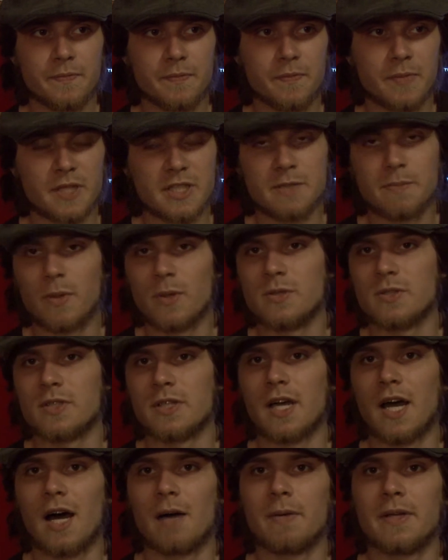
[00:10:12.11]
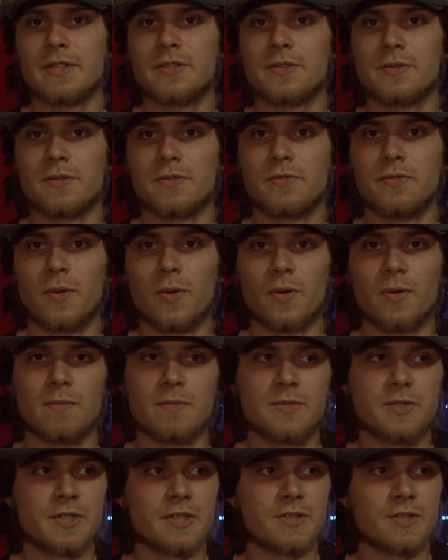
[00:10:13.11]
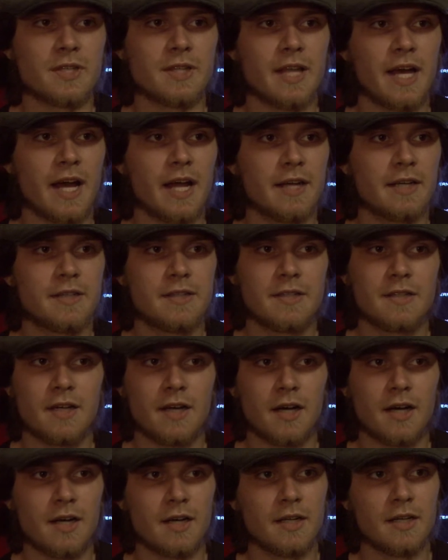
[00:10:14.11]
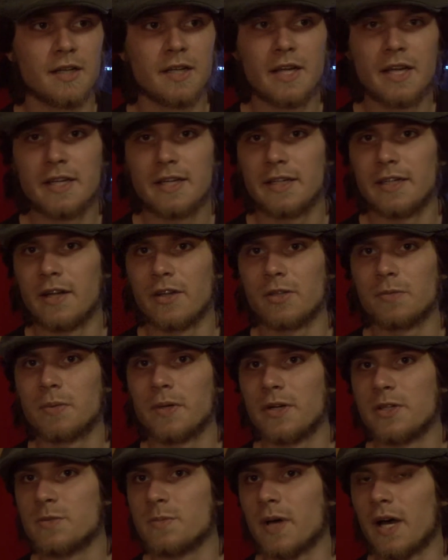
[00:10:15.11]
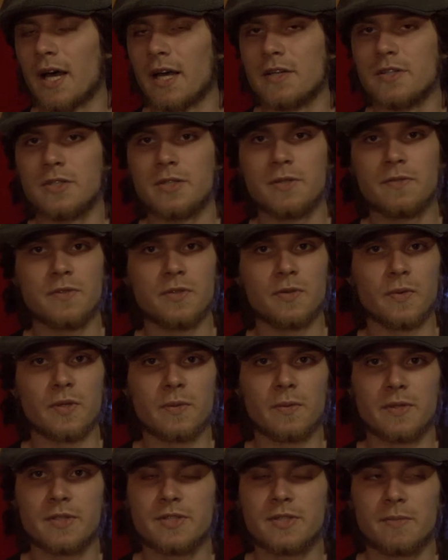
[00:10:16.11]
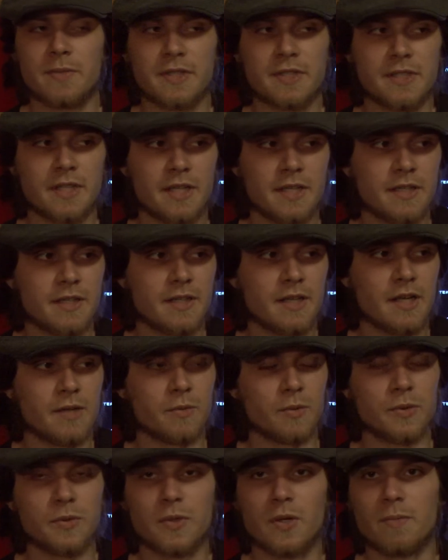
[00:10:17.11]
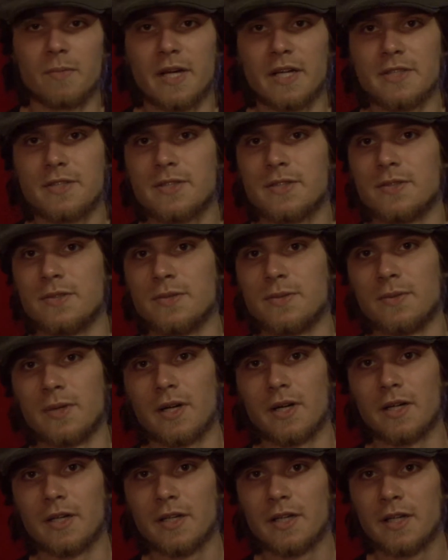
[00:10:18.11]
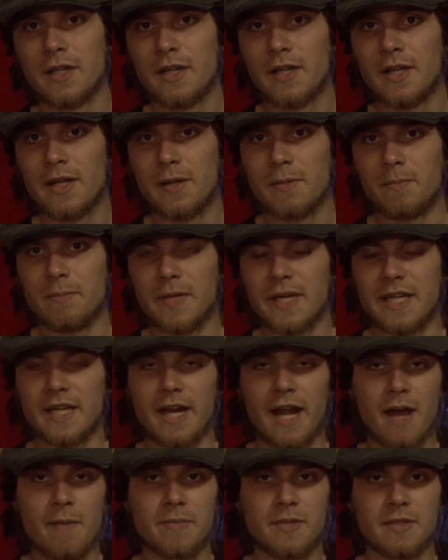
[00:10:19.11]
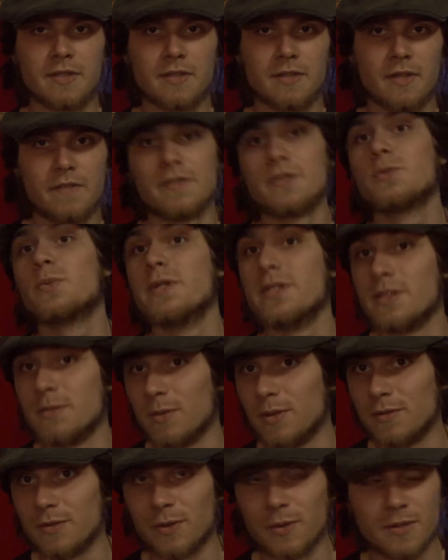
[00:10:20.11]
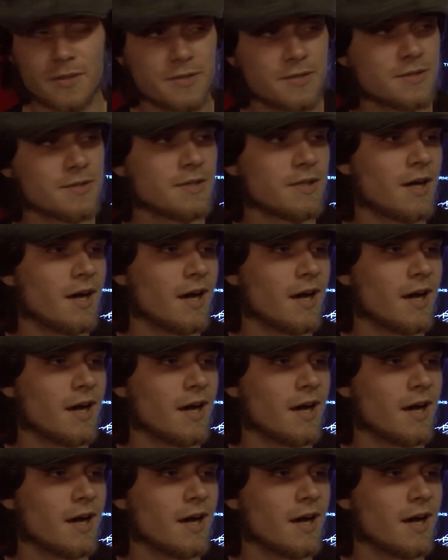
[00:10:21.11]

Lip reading: Please post in the comments or the forums, things like that. Get other players behind you if you really want something done, and we'll do our best to make it happen, if it's reasonable, of course.